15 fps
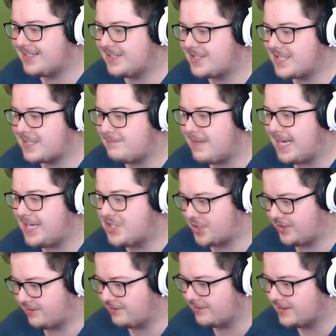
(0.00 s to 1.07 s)
You just
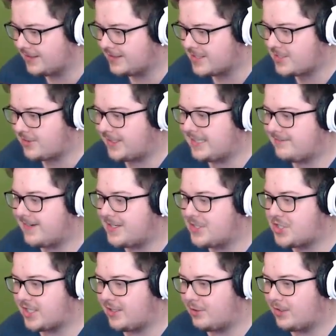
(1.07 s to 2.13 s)
imagine Sonic
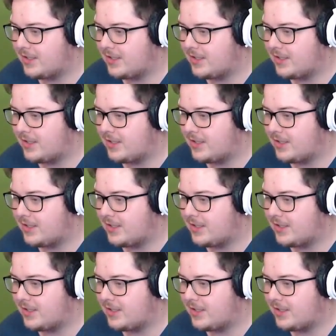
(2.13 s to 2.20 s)
Adventure,